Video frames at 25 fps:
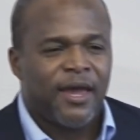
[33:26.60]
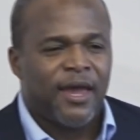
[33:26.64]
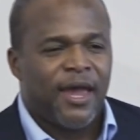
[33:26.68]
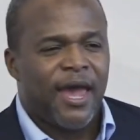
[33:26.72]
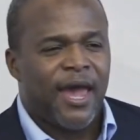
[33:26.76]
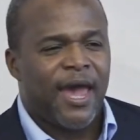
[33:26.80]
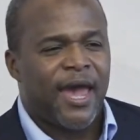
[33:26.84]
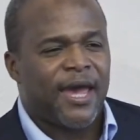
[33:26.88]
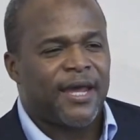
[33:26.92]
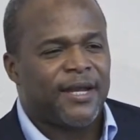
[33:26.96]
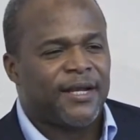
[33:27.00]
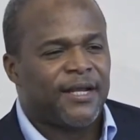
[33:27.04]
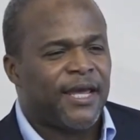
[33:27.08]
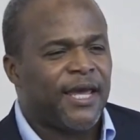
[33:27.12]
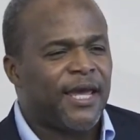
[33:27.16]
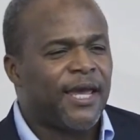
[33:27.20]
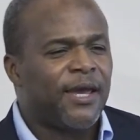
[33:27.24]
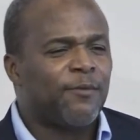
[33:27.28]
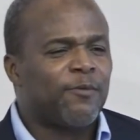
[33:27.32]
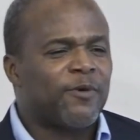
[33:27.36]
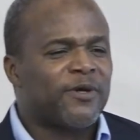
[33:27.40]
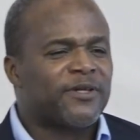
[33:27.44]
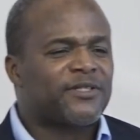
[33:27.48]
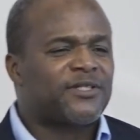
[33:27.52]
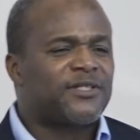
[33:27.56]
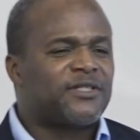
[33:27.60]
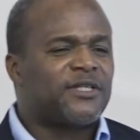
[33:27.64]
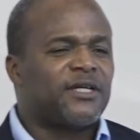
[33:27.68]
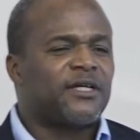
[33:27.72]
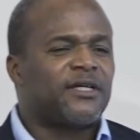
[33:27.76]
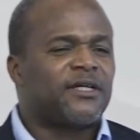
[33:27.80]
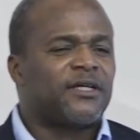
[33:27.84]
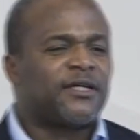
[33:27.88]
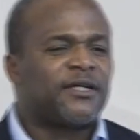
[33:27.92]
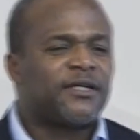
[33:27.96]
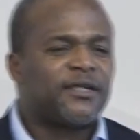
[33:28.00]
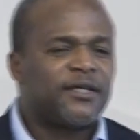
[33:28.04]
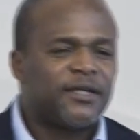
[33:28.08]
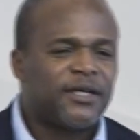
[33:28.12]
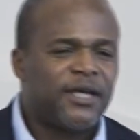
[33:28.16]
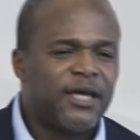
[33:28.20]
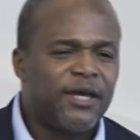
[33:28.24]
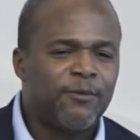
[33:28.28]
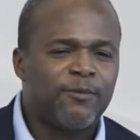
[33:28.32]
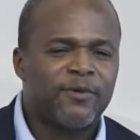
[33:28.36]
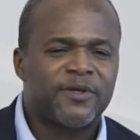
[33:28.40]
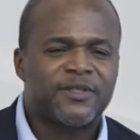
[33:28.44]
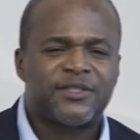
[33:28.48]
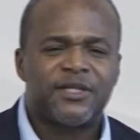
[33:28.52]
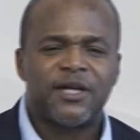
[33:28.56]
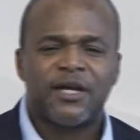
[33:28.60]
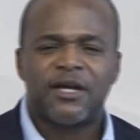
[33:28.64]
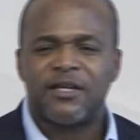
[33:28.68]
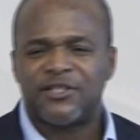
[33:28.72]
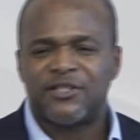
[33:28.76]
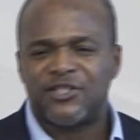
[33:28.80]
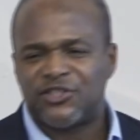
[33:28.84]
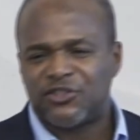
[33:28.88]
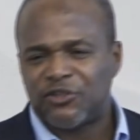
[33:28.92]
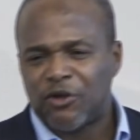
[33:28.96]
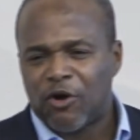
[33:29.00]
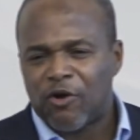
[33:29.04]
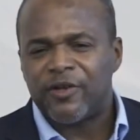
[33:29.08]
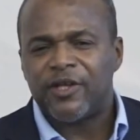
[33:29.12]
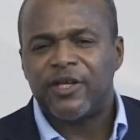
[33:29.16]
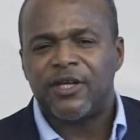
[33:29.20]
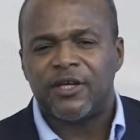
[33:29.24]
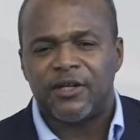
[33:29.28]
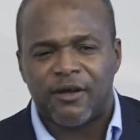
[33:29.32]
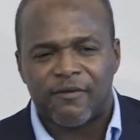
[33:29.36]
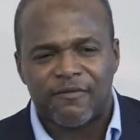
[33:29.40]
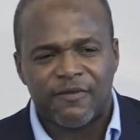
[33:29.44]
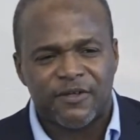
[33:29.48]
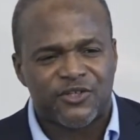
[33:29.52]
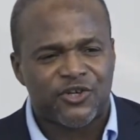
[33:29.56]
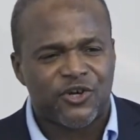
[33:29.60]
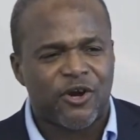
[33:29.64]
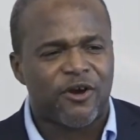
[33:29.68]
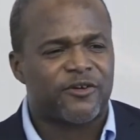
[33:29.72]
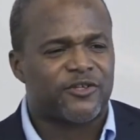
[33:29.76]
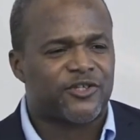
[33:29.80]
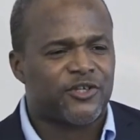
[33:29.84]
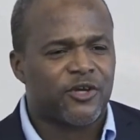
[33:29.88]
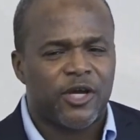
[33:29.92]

And he was the custodian of the church.